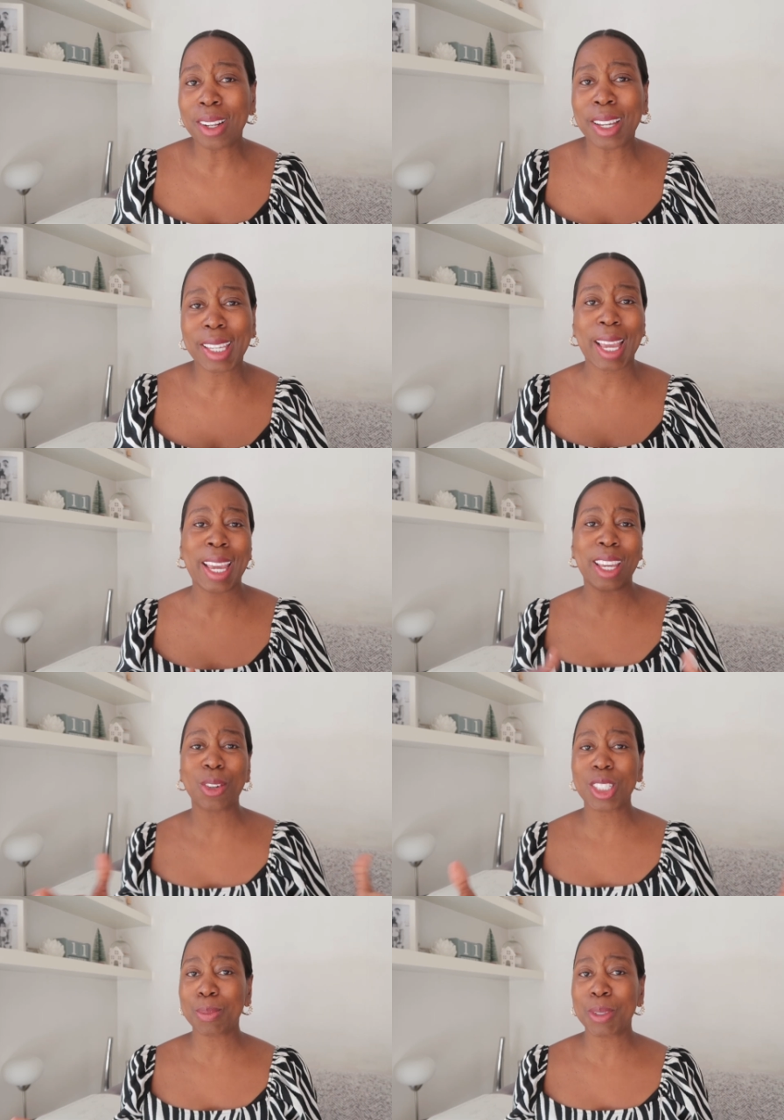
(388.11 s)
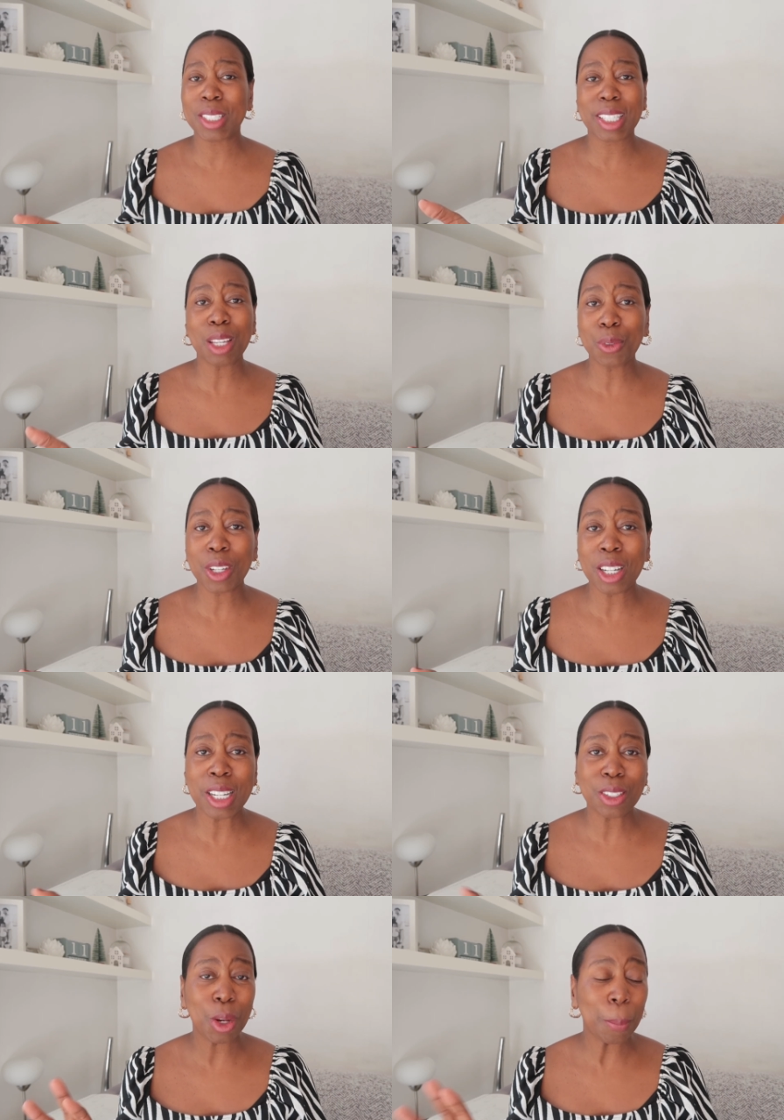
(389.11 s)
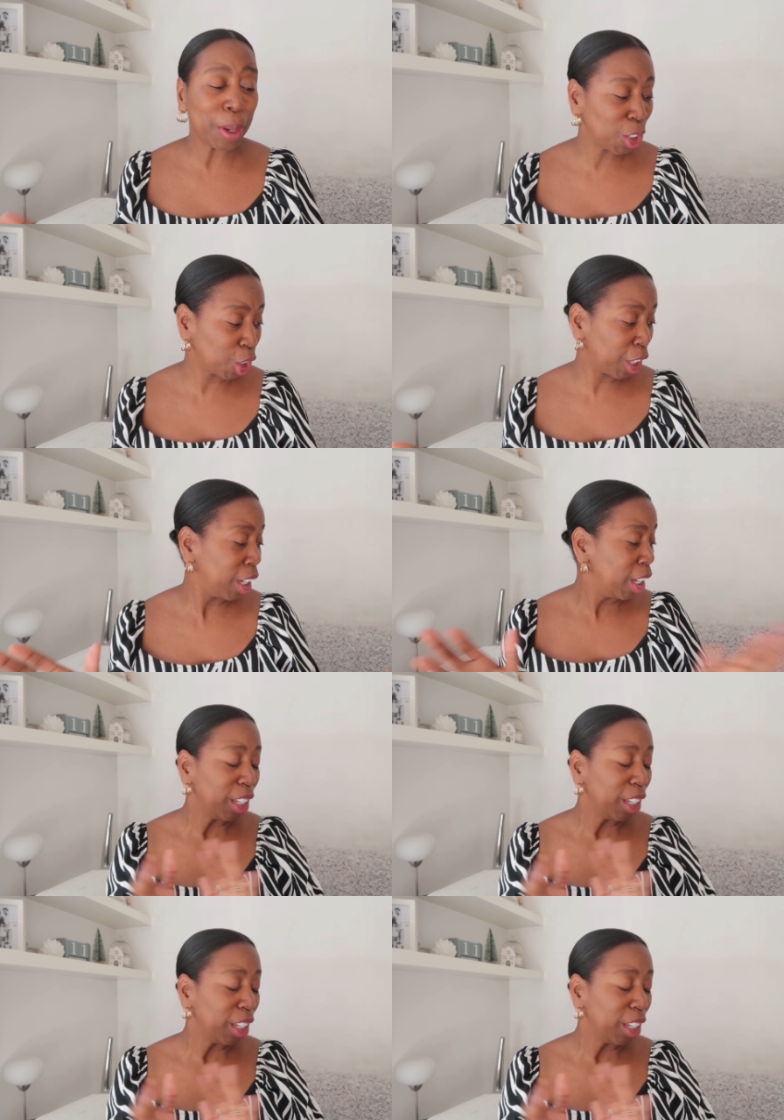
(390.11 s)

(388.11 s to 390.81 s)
like a Christmas gift guide on a budget,